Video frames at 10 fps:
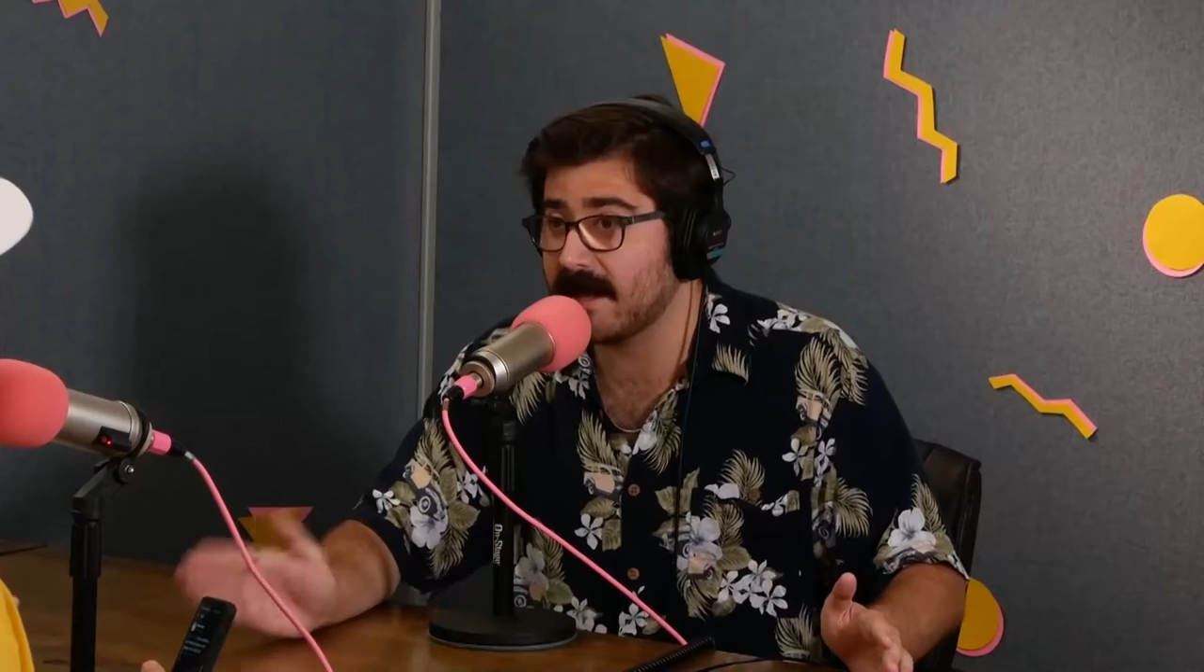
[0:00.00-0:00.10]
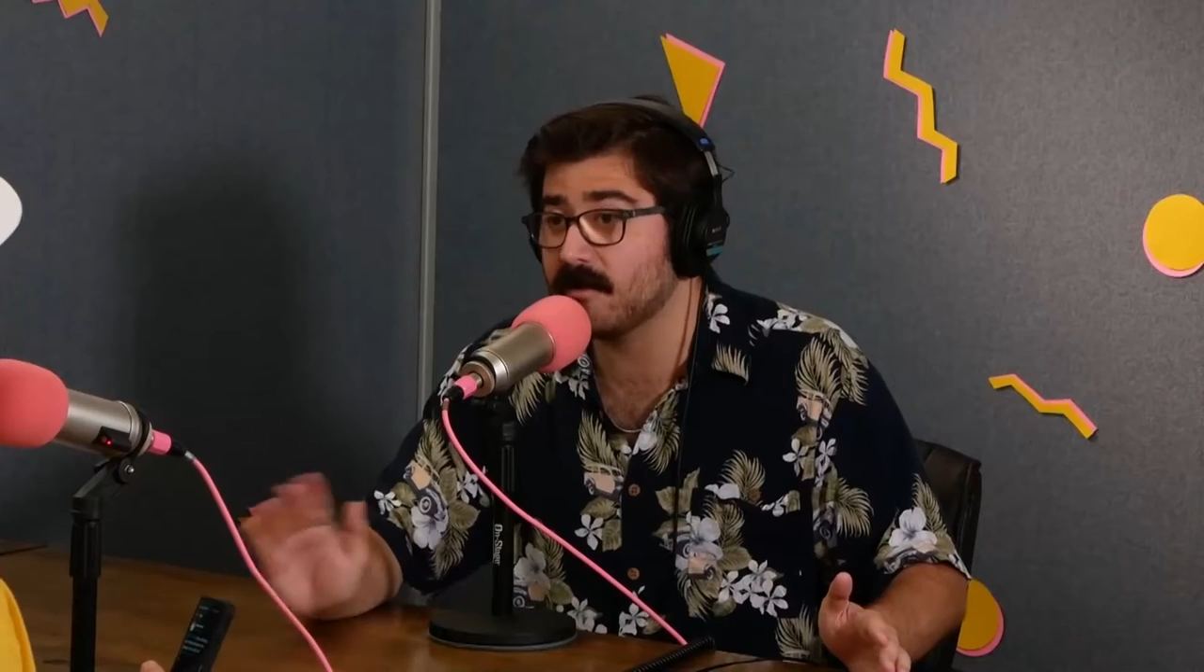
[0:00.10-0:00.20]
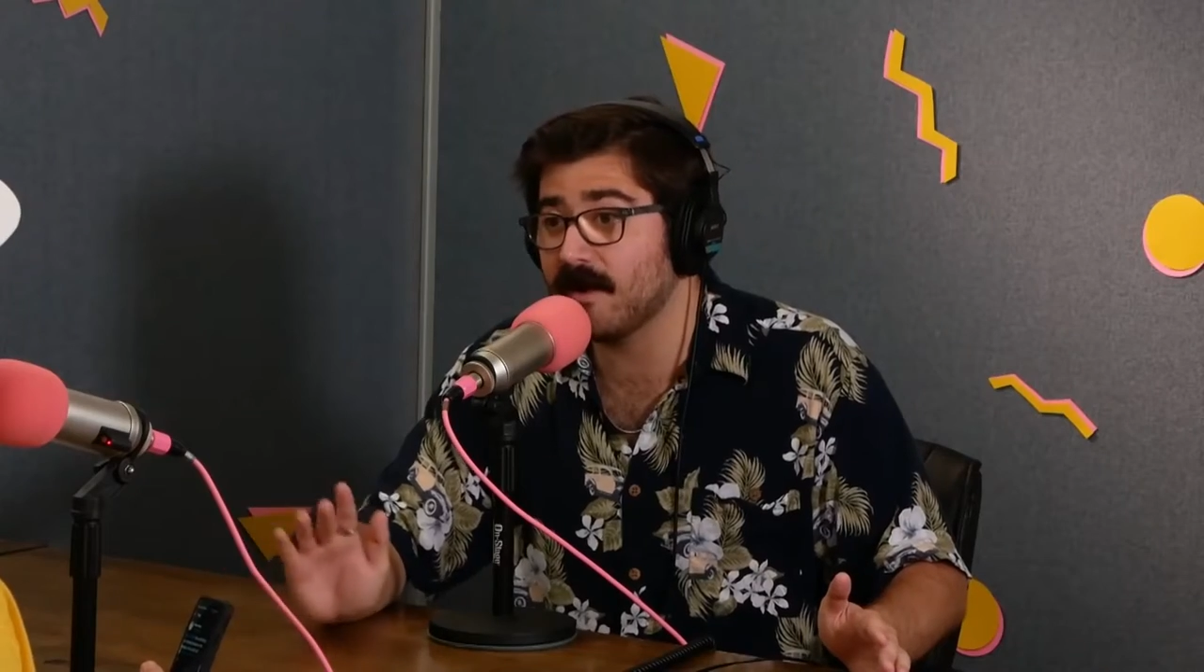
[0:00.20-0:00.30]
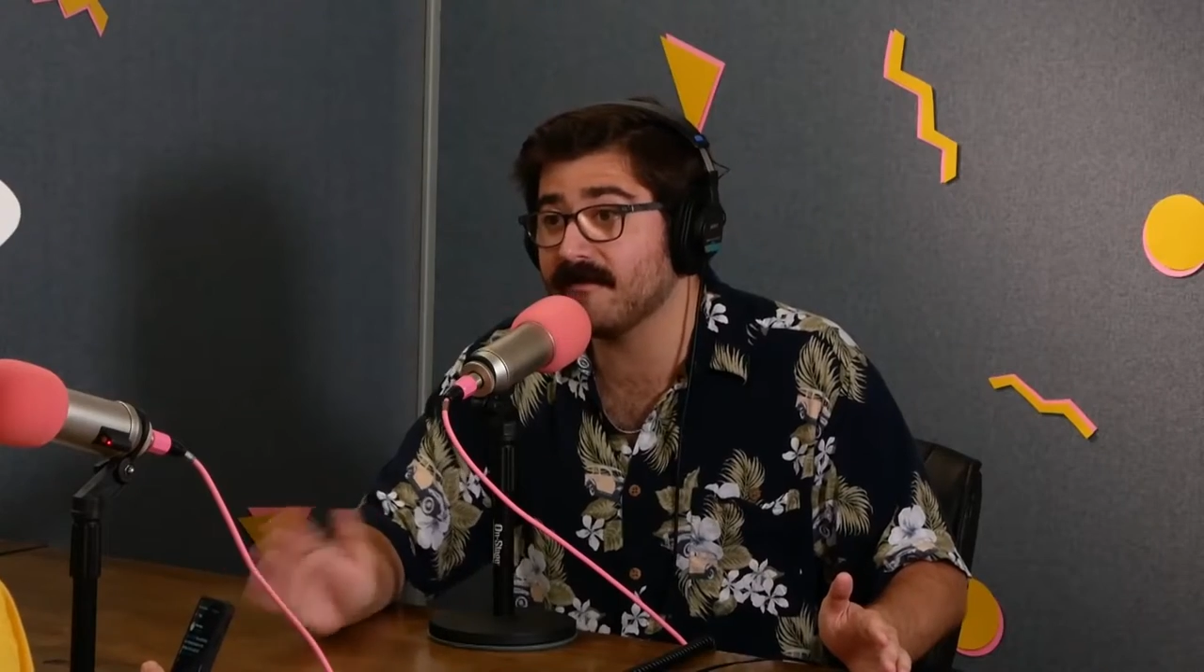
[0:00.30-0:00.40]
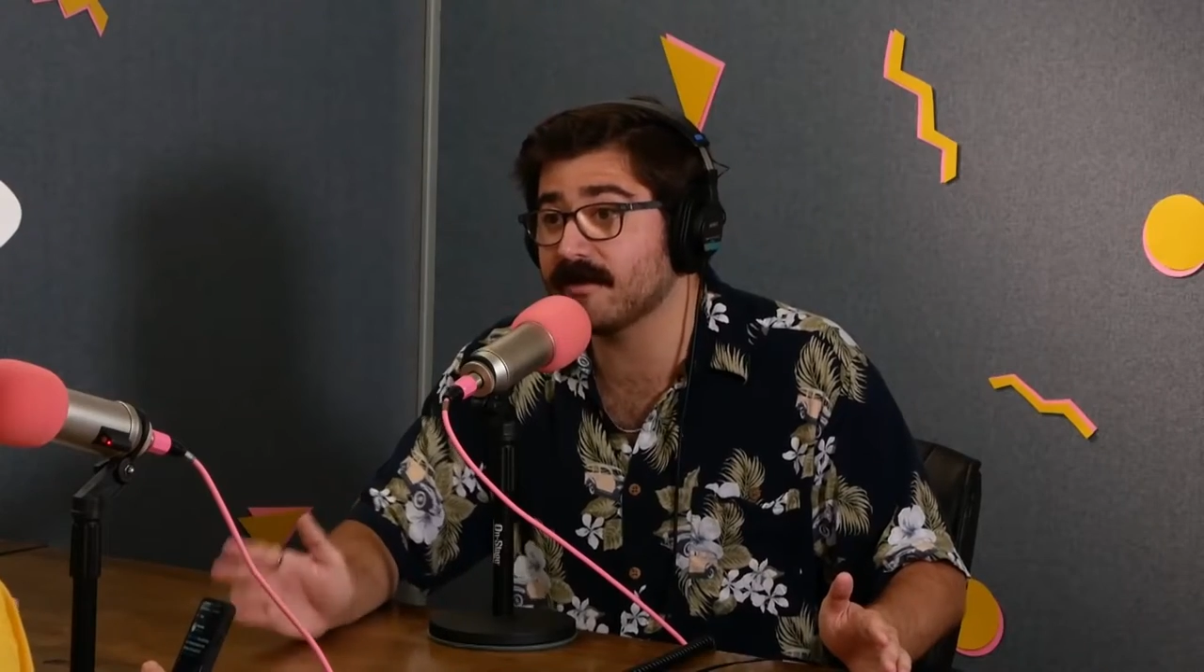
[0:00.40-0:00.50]

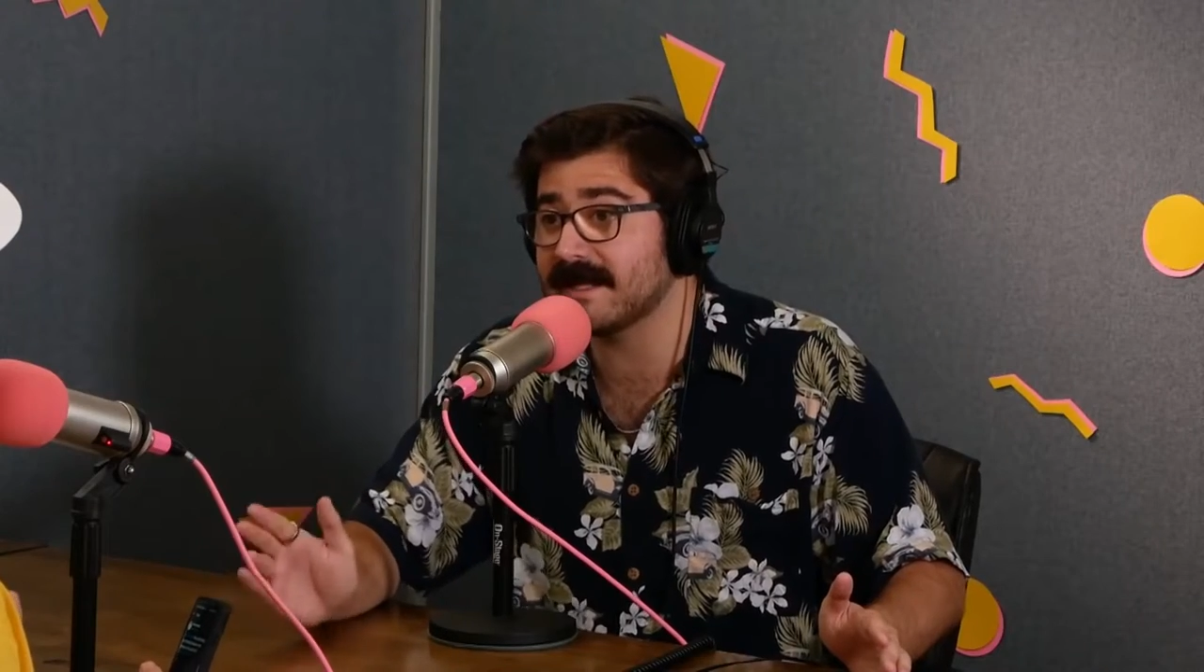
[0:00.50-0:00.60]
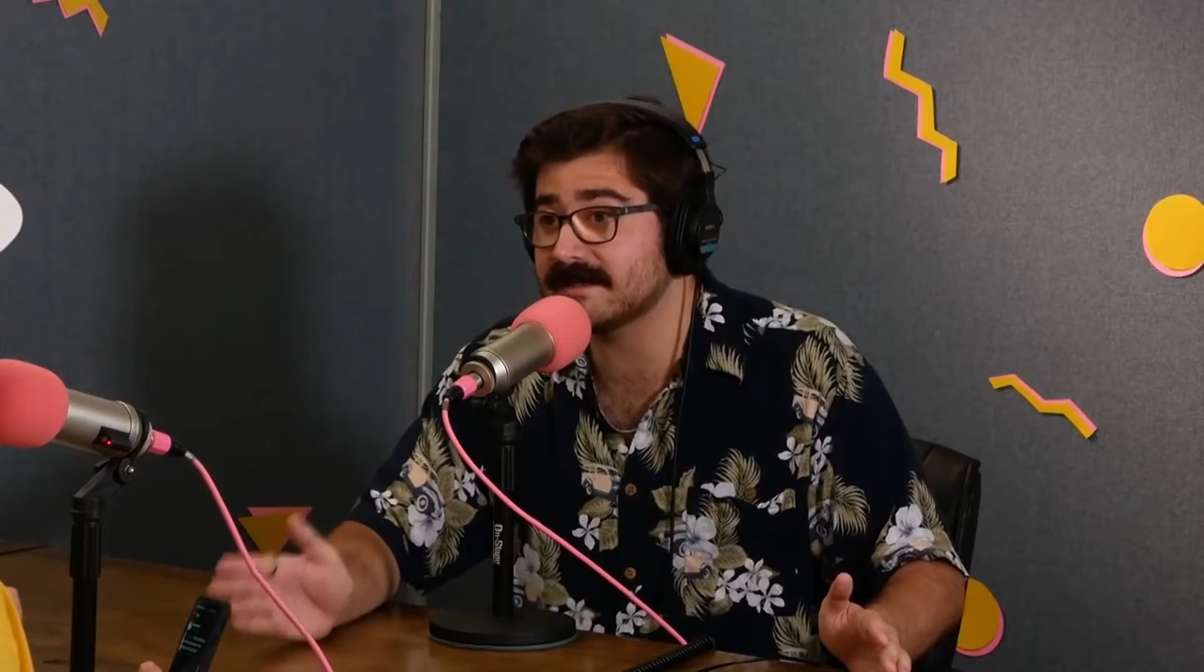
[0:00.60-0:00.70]
And whoever